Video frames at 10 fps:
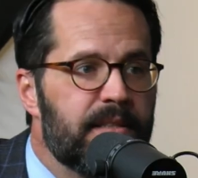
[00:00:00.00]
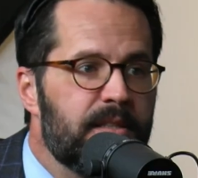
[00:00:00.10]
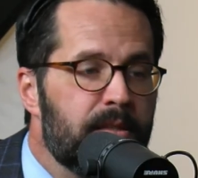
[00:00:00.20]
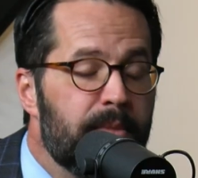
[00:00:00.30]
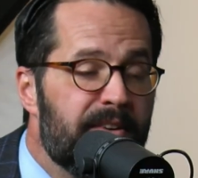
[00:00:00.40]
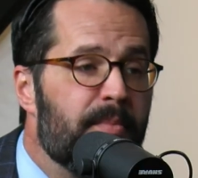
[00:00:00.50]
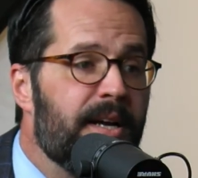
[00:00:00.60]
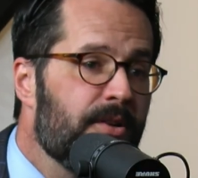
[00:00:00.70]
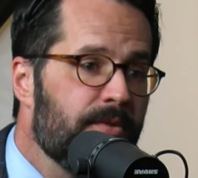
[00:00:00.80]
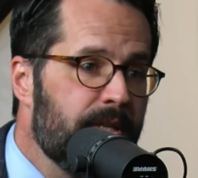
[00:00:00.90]
that system and
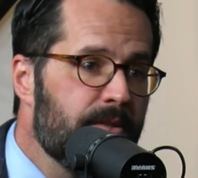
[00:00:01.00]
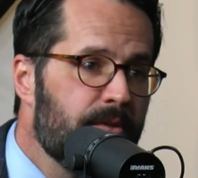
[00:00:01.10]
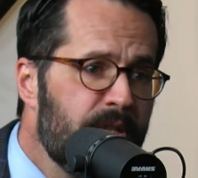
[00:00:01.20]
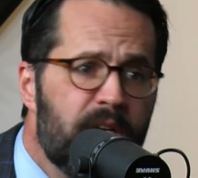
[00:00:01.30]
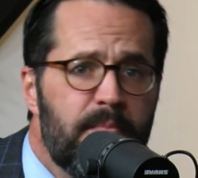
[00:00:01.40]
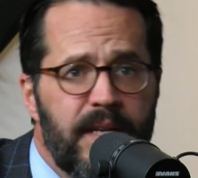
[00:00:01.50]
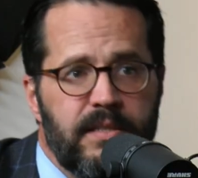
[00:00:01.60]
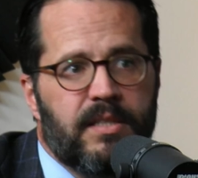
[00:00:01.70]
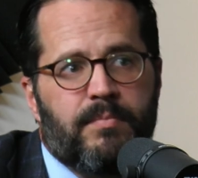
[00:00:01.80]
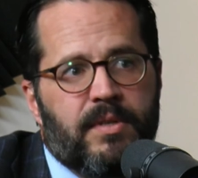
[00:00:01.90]
everybody agrees to it and you come
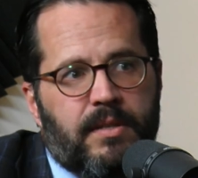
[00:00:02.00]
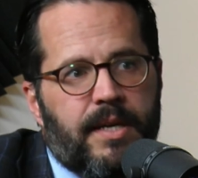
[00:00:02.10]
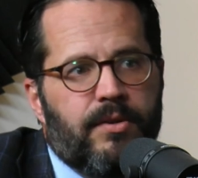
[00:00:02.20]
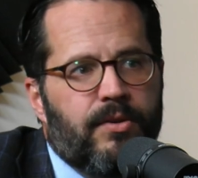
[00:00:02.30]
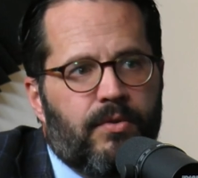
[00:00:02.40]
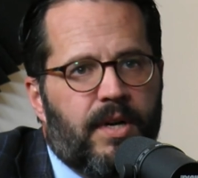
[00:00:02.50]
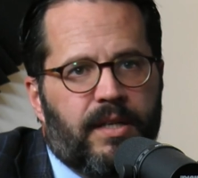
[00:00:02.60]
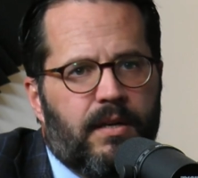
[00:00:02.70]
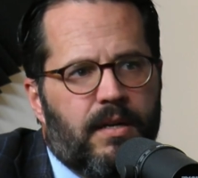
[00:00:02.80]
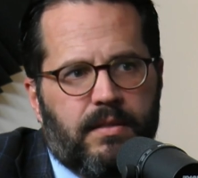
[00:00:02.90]
back 6 months later and you don't
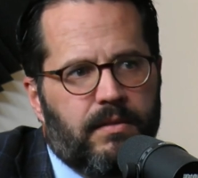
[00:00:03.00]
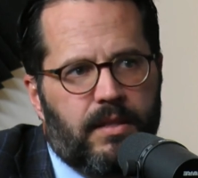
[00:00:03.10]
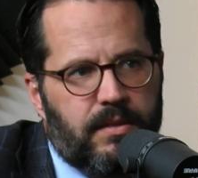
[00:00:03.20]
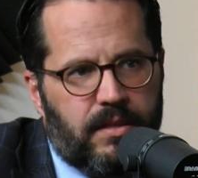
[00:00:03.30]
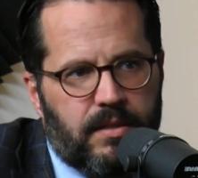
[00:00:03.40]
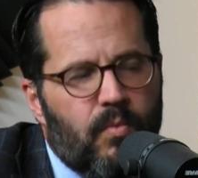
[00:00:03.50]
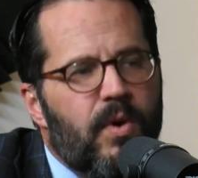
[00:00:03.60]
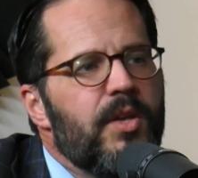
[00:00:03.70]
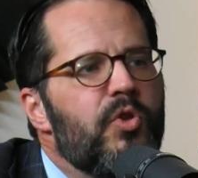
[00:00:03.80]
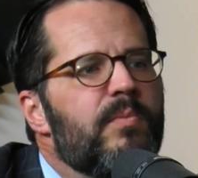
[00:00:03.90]
recognize it. That's just mm. the
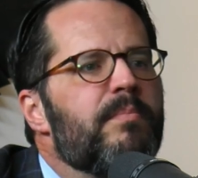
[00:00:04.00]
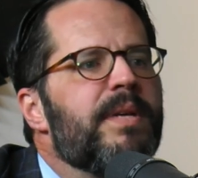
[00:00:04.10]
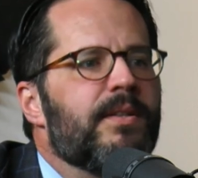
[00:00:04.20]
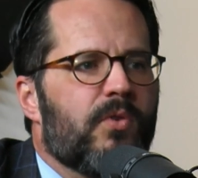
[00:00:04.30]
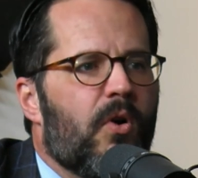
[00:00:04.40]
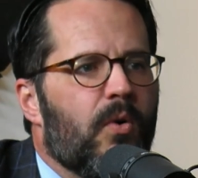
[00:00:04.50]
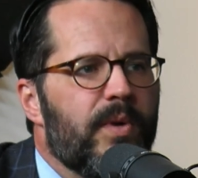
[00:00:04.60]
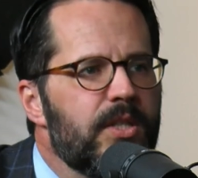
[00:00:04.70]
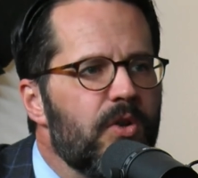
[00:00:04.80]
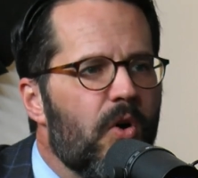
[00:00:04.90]
way human beings
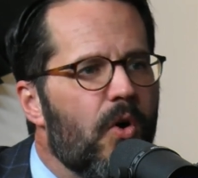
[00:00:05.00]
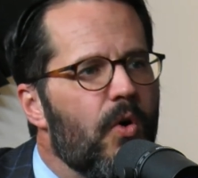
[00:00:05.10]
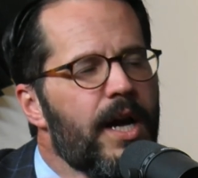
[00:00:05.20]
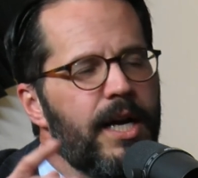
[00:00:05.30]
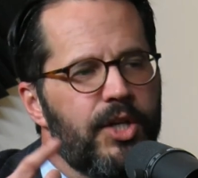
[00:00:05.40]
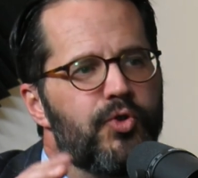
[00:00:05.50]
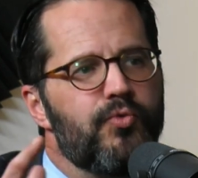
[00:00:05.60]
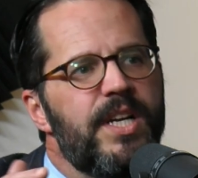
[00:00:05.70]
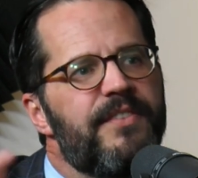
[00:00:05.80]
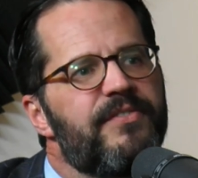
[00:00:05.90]
are. We just all kind of
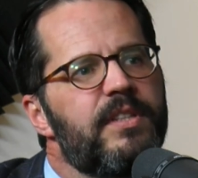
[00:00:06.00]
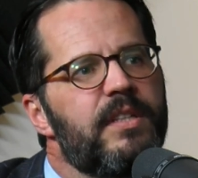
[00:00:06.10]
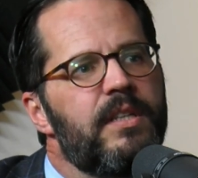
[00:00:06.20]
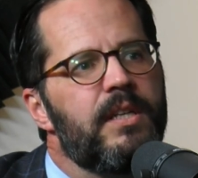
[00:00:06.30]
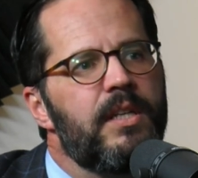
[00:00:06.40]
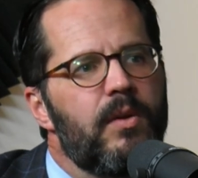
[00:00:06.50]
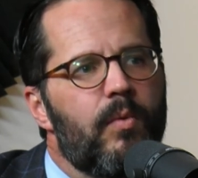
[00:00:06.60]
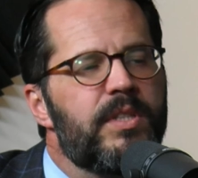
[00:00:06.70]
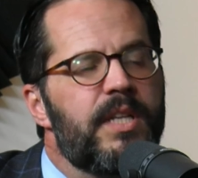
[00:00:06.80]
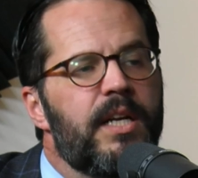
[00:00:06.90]
drift.
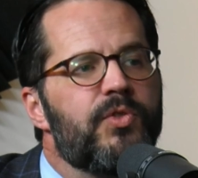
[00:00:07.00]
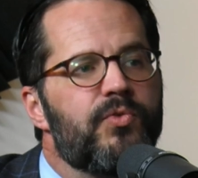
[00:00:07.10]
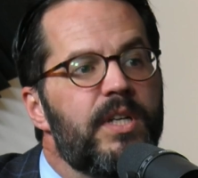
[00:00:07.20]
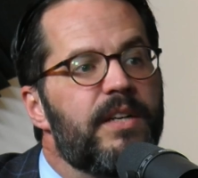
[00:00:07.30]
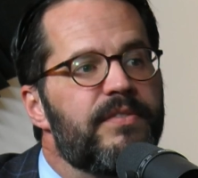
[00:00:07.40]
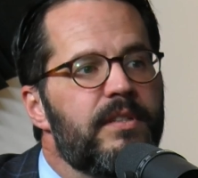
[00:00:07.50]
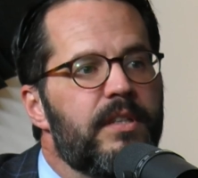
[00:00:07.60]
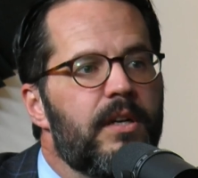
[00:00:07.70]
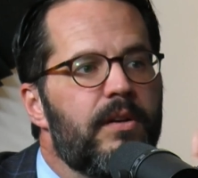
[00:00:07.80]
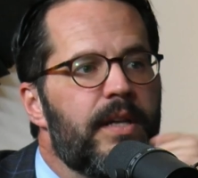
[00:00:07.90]
Mm-hmm. We just kind of drift,
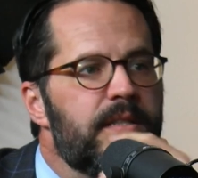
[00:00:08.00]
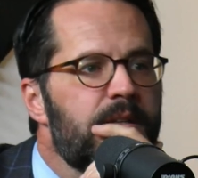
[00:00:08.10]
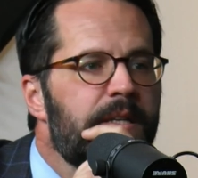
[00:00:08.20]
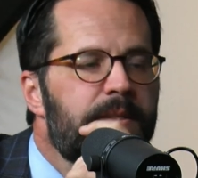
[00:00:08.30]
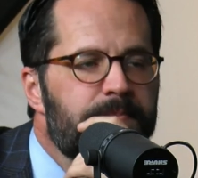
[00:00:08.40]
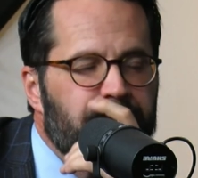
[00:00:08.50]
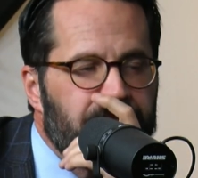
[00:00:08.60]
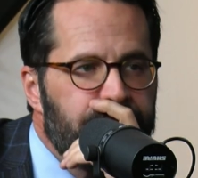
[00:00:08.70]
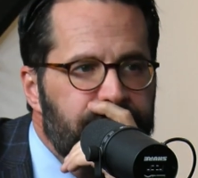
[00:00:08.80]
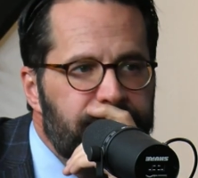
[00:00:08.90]
you know. And that's So when you're